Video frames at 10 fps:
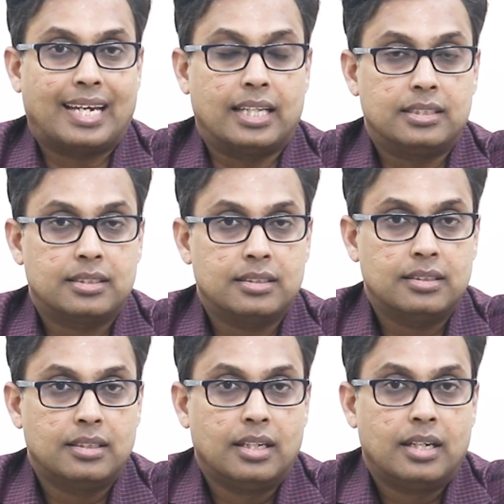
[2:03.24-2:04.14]
cancer.
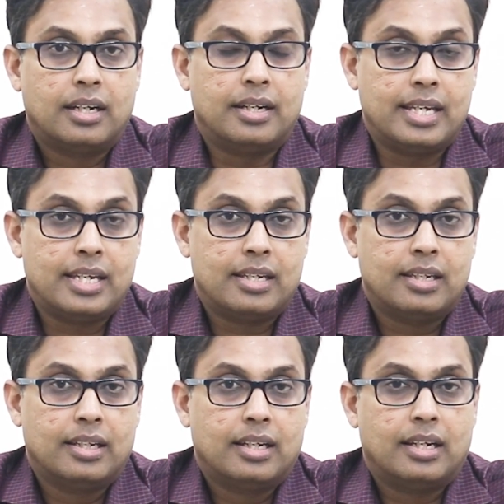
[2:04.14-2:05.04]

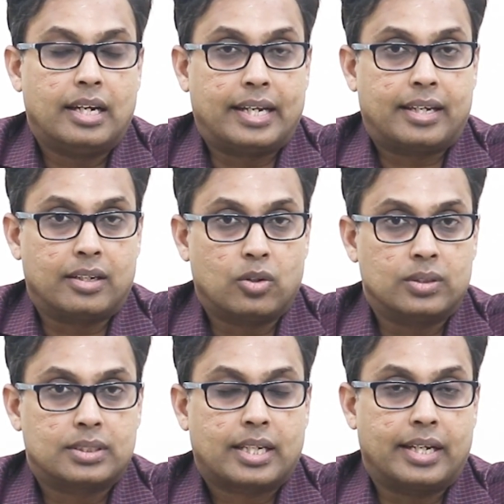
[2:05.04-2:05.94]
D. It can
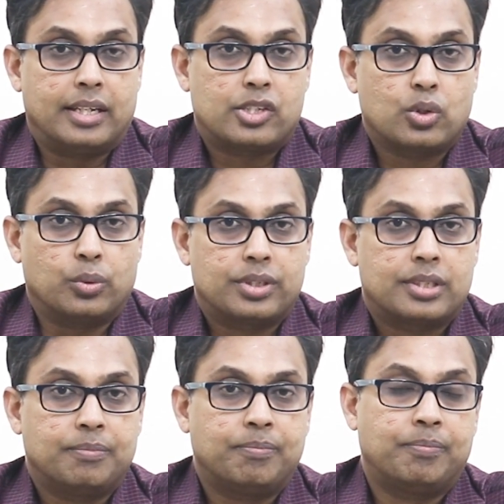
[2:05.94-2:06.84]
cause kidney
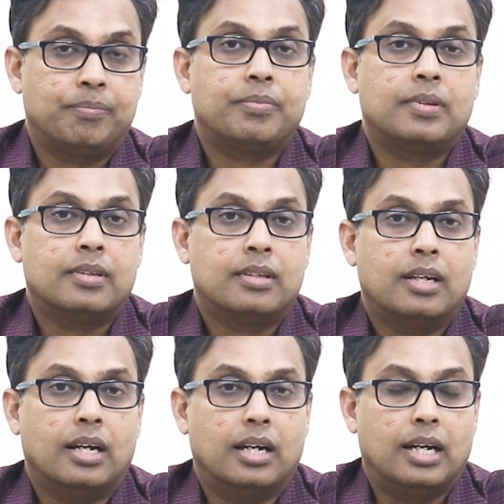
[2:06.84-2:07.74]
stones.
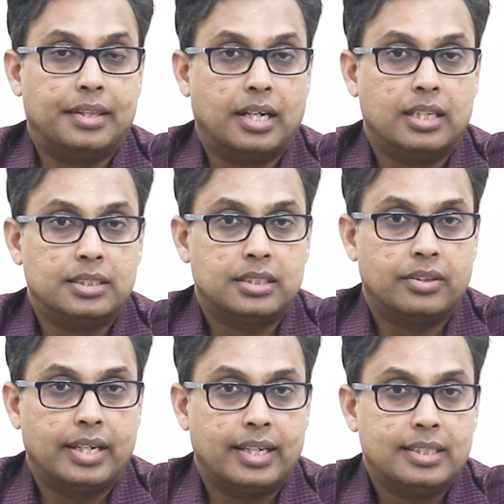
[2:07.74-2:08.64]
And the
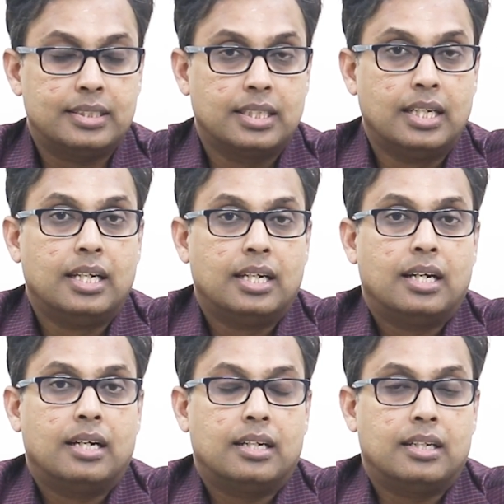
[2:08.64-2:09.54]
answer is,
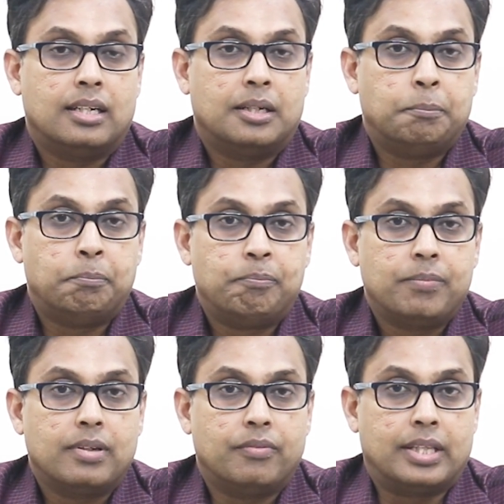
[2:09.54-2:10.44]

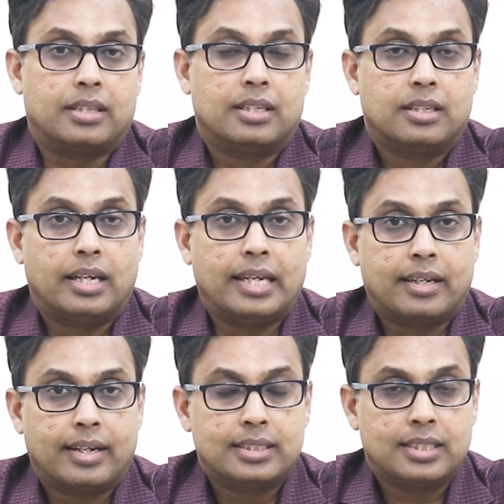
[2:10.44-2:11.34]
with
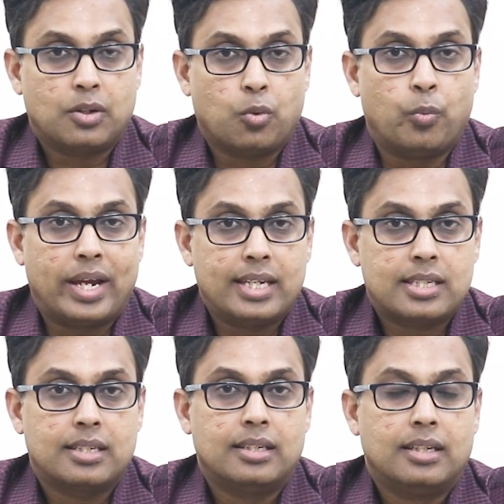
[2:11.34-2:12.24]
increasing
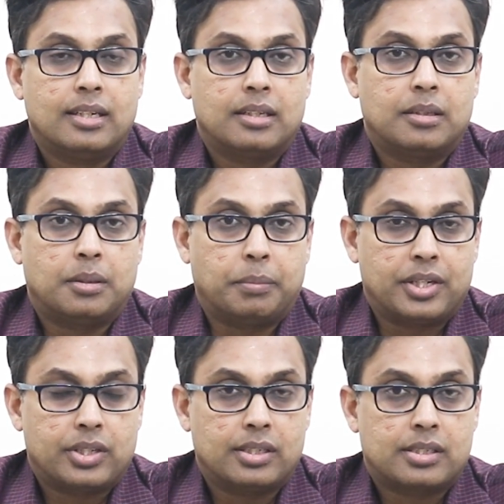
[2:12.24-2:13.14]
weight, the
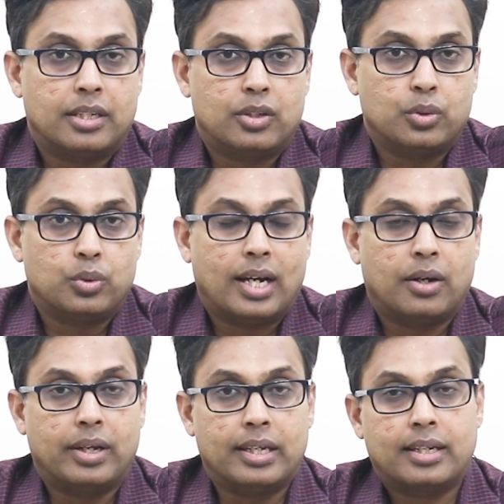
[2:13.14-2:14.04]
patients tend to
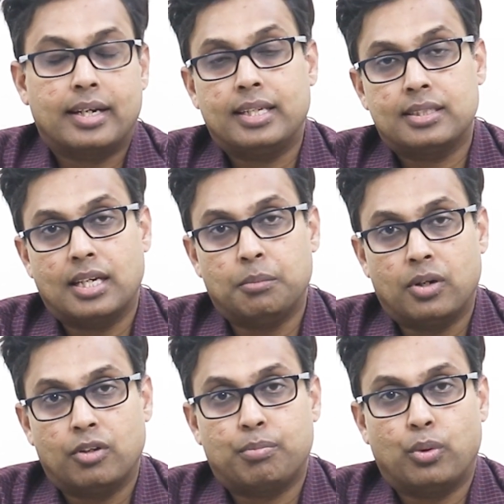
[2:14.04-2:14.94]
have increased
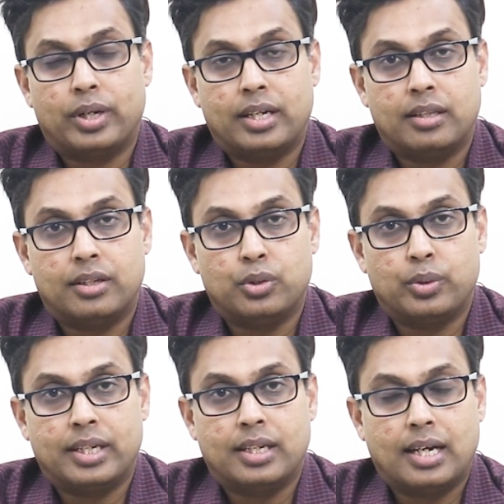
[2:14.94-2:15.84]
amount of protein in the
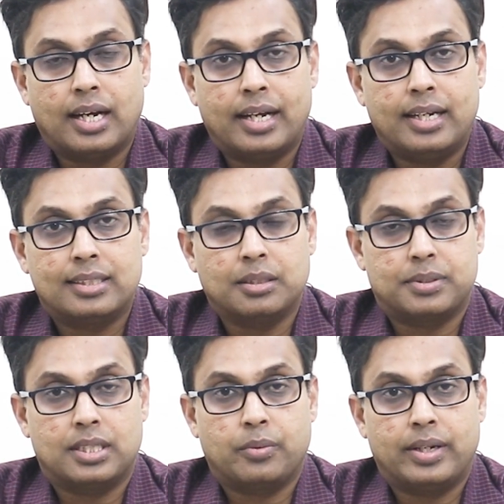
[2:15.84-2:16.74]
urine and
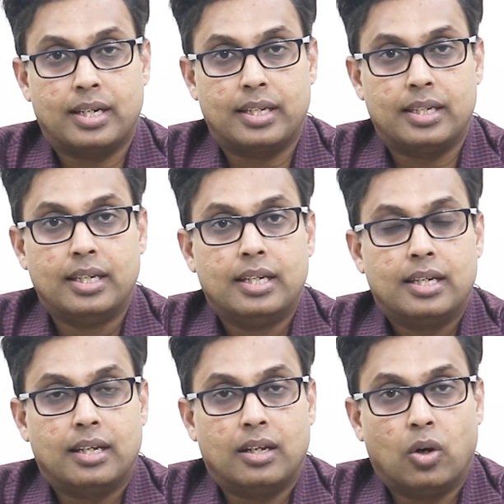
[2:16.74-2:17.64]
subsequently
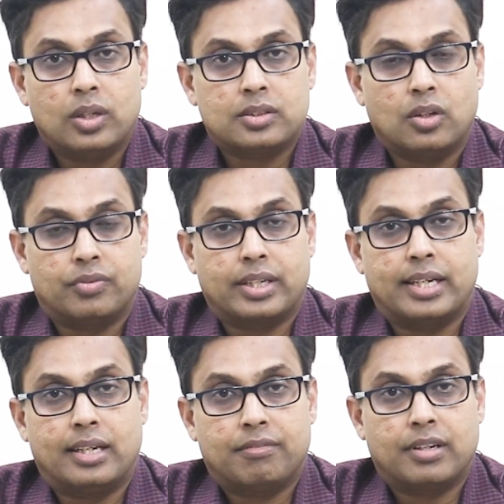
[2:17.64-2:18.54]
loss of the
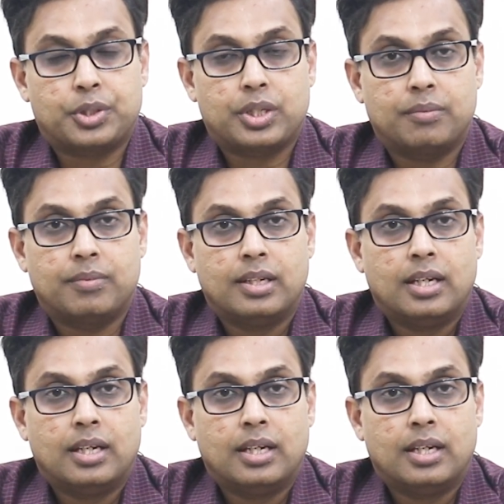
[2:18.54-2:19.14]
kidney function.